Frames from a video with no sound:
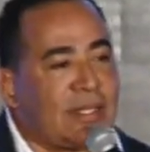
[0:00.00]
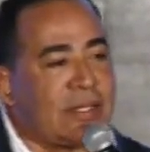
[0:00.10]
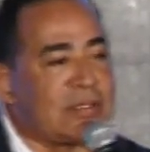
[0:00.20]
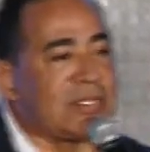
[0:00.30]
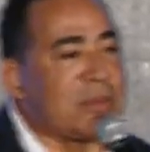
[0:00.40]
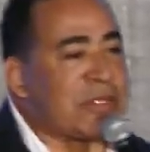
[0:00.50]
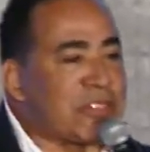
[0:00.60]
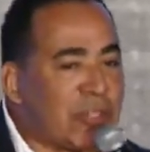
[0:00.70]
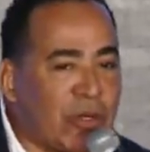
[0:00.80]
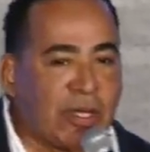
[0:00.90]
little Timmy
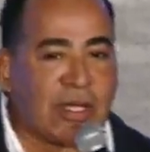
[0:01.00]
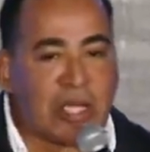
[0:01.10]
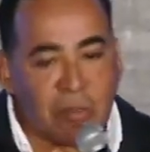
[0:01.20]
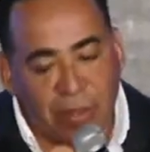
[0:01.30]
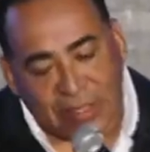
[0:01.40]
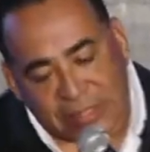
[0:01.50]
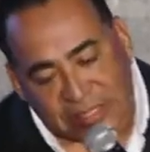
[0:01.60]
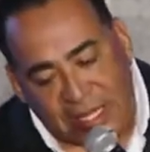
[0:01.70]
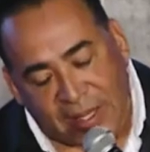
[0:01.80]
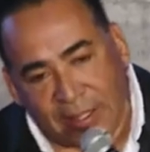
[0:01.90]
Story. But a
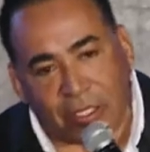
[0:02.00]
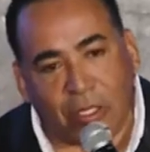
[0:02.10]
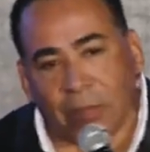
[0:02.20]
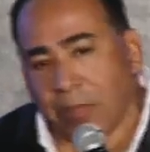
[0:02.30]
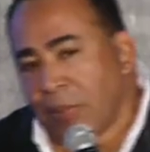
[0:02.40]
sudden good